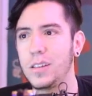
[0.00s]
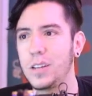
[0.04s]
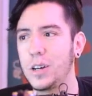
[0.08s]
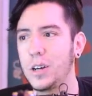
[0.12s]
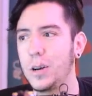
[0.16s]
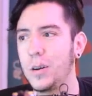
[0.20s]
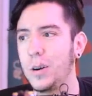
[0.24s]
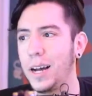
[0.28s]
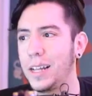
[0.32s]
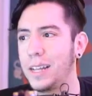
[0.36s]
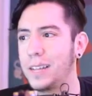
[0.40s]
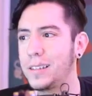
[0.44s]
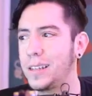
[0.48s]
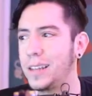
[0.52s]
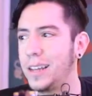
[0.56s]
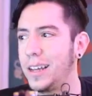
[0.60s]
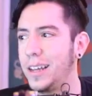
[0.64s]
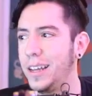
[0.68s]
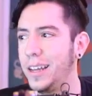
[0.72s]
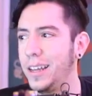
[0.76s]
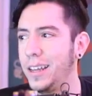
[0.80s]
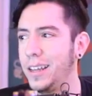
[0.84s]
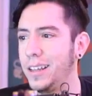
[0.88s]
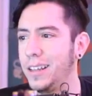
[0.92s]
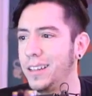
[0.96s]
So as
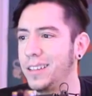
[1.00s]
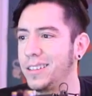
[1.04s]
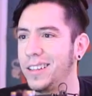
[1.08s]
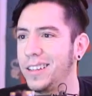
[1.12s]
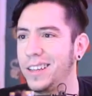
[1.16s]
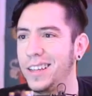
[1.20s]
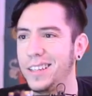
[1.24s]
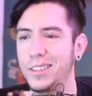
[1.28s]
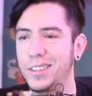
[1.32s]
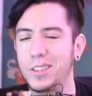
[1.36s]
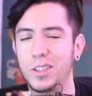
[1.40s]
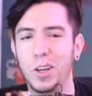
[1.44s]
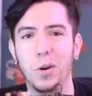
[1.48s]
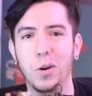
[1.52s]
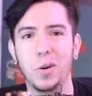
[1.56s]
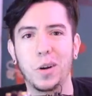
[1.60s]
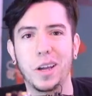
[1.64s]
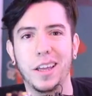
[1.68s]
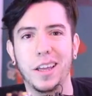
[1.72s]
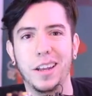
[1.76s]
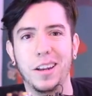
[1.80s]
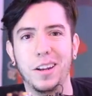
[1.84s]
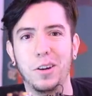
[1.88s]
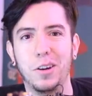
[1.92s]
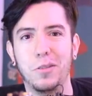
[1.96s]
a
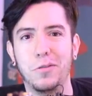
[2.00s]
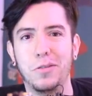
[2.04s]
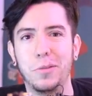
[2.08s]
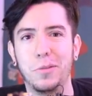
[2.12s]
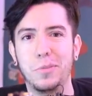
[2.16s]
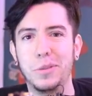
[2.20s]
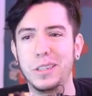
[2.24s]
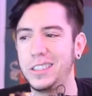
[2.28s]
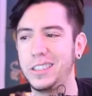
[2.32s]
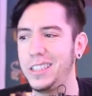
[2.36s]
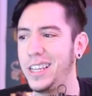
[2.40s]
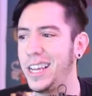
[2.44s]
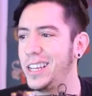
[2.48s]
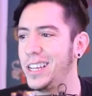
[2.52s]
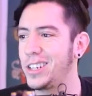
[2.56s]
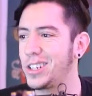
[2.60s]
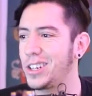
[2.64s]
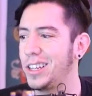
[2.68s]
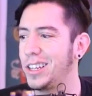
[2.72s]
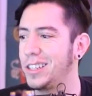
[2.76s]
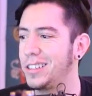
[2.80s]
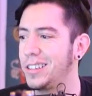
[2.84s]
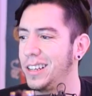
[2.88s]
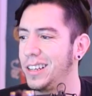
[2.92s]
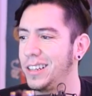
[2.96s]
token of
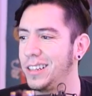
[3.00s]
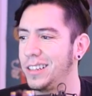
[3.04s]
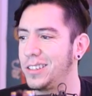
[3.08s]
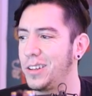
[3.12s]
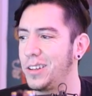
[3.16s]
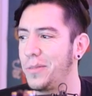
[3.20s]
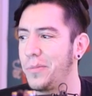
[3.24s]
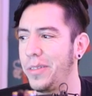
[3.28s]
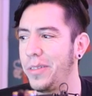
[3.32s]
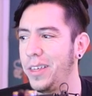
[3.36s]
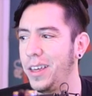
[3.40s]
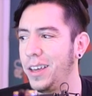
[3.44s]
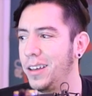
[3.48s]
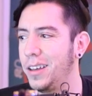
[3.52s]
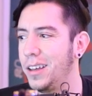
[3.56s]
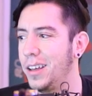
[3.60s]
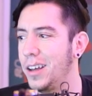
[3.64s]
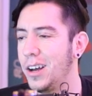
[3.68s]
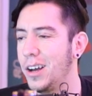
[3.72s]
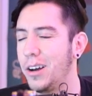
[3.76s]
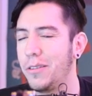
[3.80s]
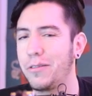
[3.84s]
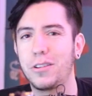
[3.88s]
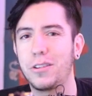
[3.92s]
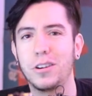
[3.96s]
appreciation, as something,
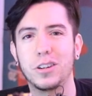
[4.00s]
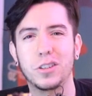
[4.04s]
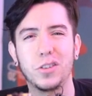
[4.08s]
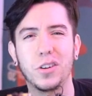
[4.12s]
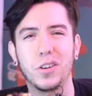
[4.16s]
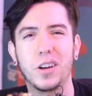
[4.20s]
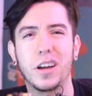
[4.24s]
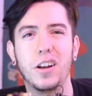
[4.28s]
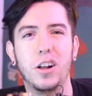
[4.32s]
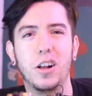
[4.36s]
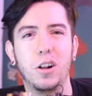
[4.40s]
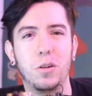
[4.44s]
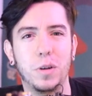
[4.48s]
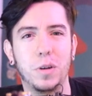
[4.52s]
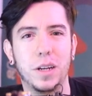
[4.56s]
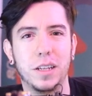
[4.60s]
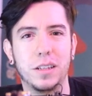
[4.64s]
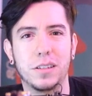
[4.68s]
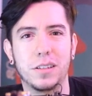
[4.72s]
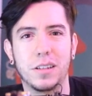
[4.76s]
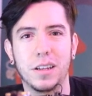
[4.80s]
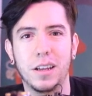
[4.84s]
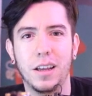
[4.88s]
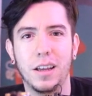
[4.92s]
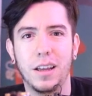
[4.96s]
of course, you can
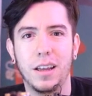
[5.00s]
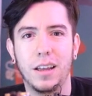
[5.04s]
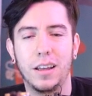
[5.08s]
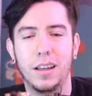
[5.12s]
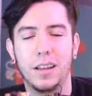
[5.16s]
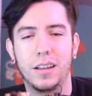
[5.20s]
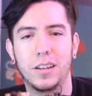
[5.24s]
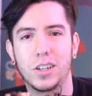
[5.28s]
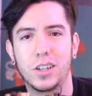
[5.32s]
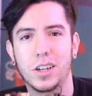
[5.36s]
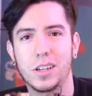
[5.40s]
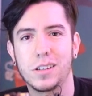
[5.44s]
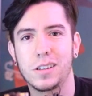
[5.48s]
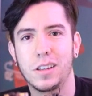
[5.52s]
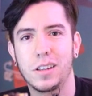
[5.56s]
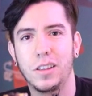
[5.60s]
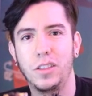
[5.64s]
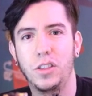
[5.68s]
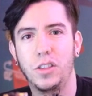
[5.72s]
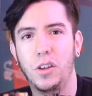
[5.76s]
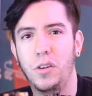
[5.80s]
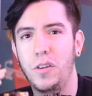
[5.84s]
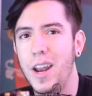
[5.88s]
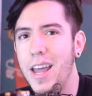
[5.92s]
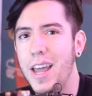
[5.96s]
always just
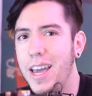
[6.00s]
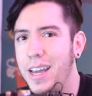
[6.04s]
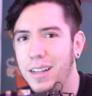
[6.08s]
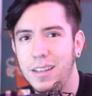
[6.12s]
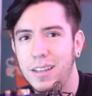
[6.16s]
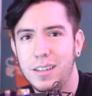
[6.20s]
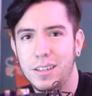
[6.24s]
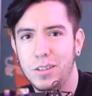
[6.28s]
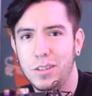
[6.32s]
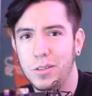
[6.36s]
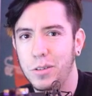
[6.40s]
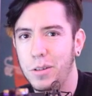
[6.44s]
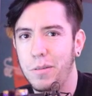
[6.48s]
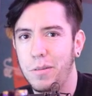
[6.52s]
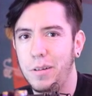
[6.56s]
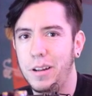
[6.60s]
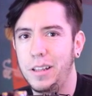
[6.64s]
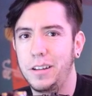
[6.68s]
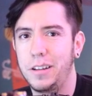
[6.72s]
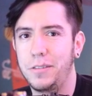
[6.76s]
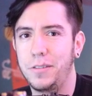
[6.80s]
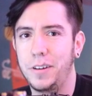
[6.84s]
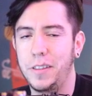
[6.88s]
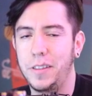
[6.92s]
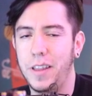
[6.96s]
donate to the
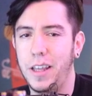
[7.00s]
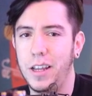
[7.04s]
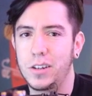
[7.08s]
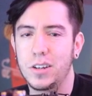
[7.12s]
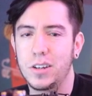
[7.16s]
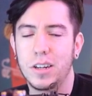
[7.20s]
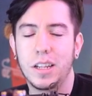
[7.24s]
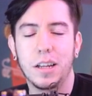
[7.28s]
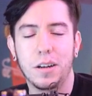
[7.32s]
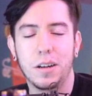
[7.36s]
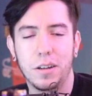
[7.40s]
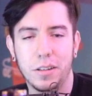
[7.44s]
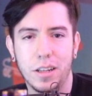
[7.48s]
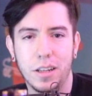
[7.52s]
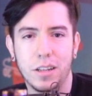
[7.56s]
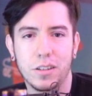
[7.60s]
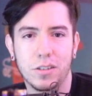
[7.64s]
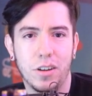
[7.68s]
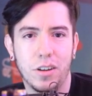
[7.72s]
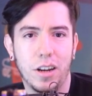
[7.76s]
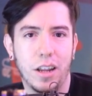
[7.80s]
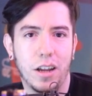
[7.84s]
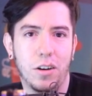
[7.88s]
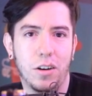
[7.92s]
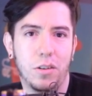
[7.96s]
Blender Foundation.
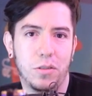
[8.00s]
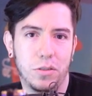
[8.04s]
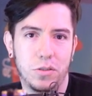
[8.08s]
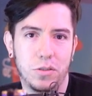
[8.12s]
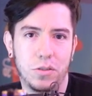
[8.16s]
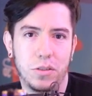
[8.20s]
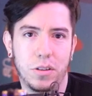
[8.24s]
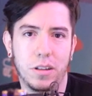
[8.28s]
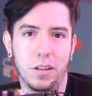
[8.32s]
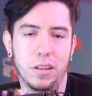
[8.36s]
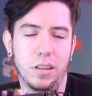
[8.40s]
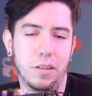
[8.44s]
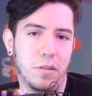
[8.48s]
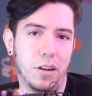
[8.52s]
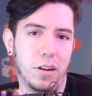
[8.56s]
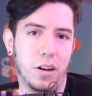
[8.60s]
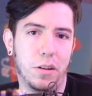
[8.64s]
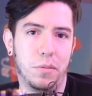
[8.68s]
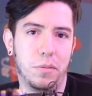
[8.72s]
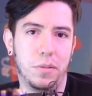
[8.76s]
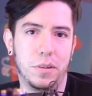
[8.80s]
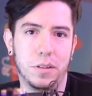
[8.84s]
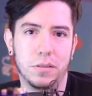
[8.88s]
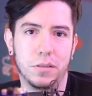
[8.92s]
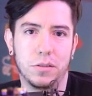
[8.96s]
That's gonna go to the
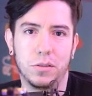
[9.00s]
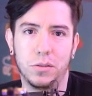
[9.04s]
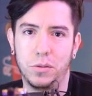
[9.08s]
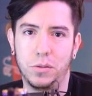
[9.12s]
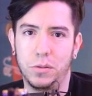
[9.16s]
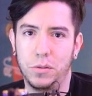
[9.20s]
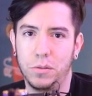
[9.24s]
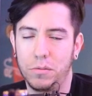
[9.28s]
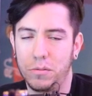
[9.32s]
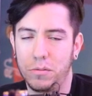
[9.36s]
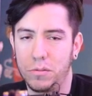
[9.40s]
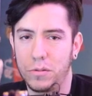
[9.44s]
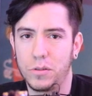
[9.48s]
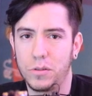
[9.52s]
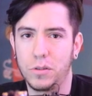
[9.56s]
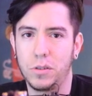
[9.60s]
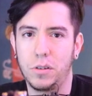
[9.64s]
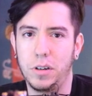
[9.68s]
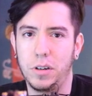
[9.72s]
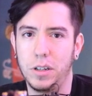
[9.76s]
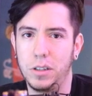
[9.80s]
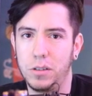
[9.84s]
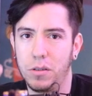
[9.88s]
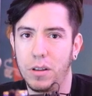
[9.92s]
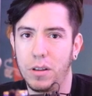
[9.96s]
development to
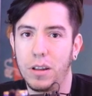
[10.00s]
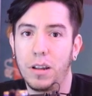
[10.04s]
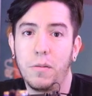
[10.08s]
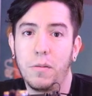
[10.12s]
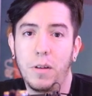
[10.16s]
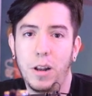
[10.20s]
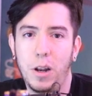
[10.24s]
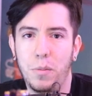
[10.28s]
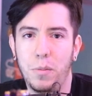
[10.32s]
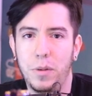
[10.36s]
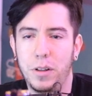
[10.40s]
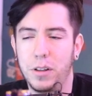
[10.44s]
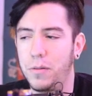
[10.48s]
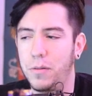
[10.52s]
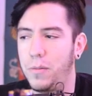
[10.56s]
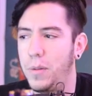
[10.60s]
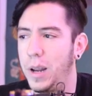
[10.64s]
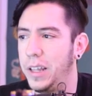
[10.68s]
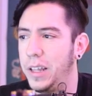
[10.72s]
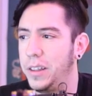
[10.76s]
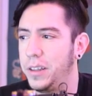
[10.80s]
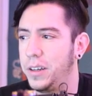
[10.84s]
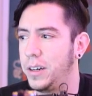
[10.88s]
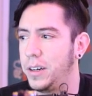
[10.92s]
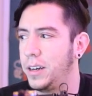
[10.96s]
the development of
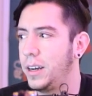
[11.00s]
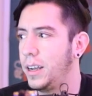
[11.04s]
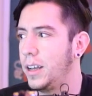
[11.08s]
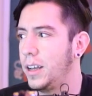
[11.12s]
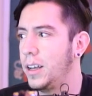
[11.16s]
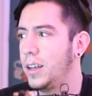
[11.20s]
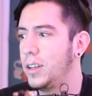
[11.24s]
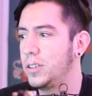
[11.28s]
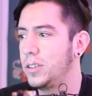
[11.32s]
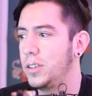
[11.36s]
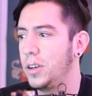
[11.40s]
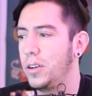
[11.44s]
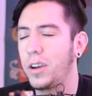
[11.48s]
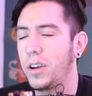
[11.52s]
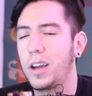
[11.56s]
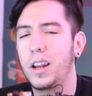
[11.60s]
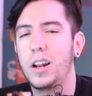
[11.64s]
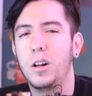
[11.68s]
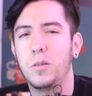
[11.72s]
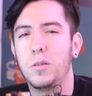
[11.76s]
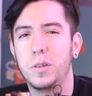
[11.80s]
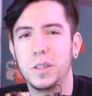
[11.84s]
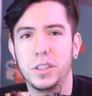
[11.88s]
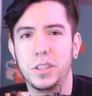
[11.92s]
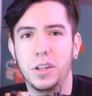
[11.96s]
Blender. So you
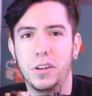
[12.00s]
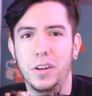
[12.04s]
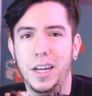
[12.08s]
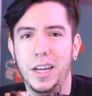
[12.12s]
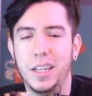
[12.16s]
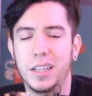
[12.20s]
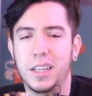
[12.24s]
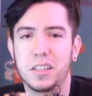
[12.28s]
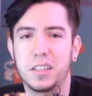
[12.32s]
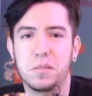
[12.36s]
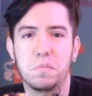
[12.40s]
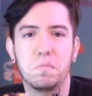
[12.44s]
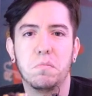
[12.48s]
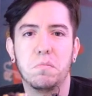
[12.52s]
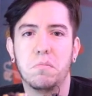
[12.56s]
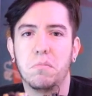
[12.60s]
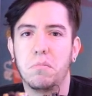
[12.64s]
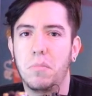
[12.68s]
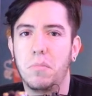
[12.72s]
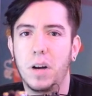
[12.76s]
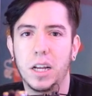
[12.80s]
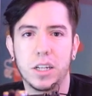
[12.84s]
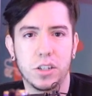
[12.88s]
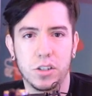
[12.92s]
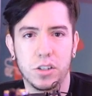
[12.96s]
can always donate as
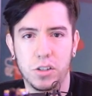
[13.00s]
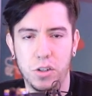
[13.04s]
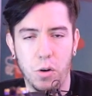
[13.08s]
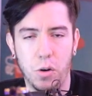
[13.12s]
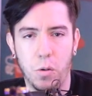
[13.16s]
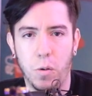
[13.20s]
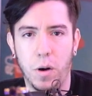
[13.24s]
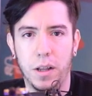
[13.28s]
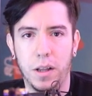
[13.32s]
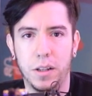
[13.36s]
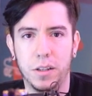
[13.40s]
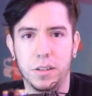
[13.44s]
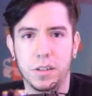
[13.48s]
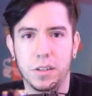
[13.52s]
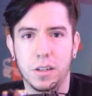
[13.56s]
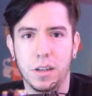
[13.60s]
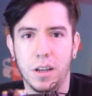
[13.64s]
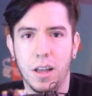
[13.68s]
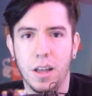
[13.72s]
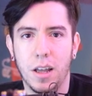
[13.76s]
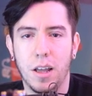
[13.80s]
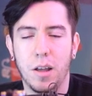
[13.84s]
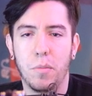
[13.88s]
much as you want.